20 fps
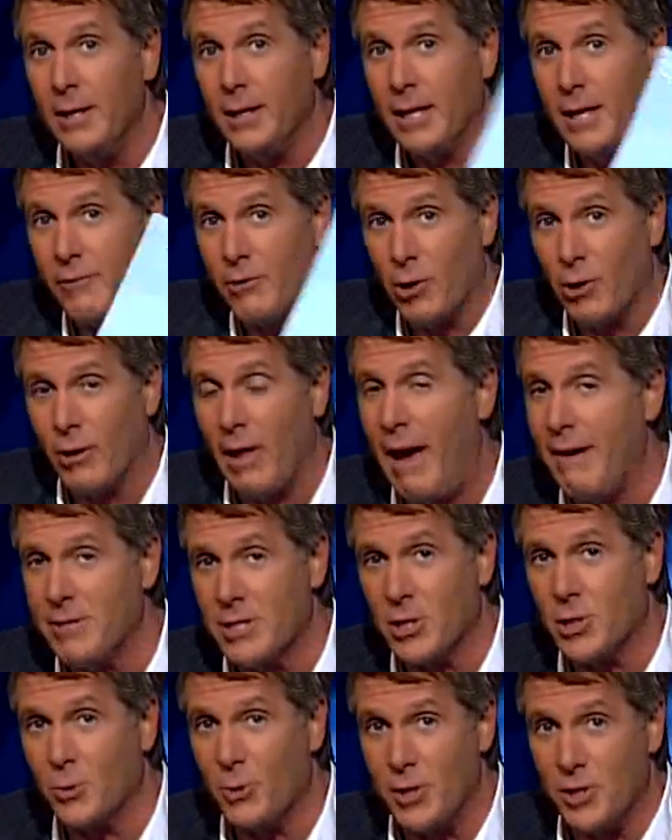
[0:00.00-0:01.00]
Given her life
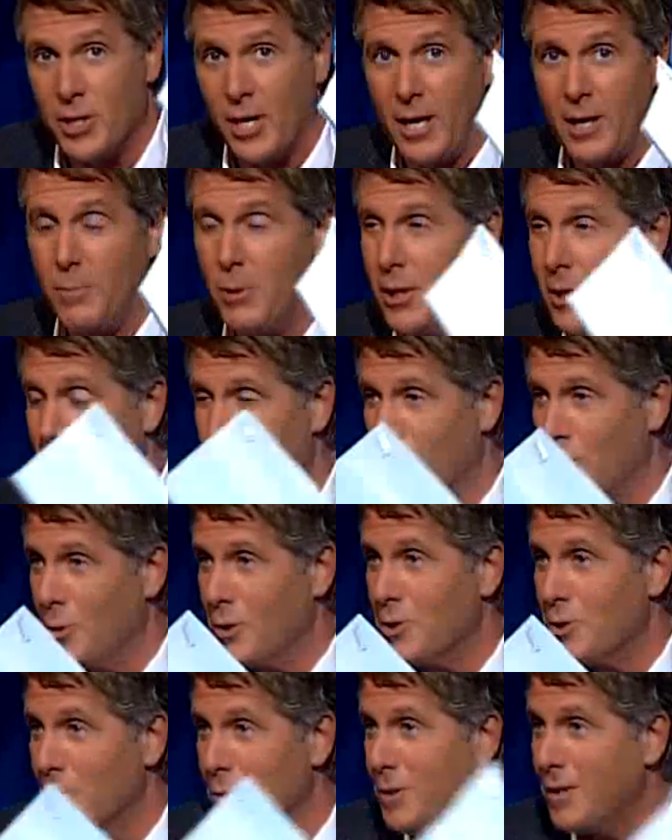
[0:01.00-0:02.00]
situation, anybody can do
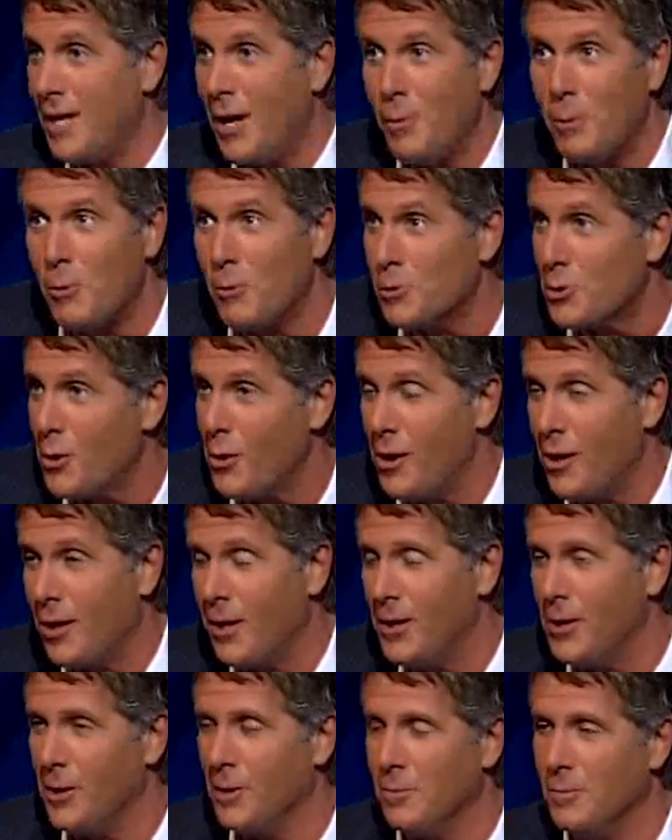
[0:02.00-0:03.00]
it. So tell me what was going on
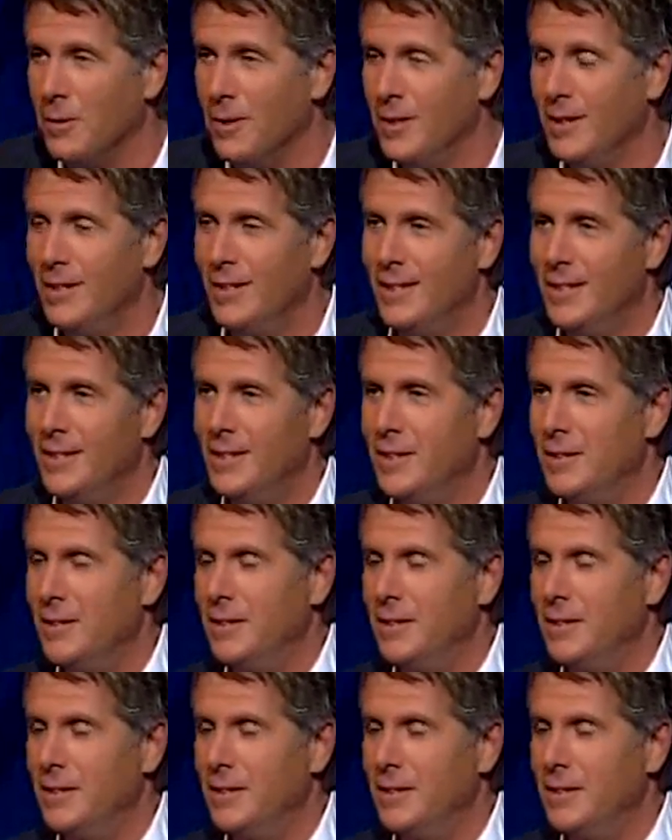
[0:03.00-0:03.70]
at home.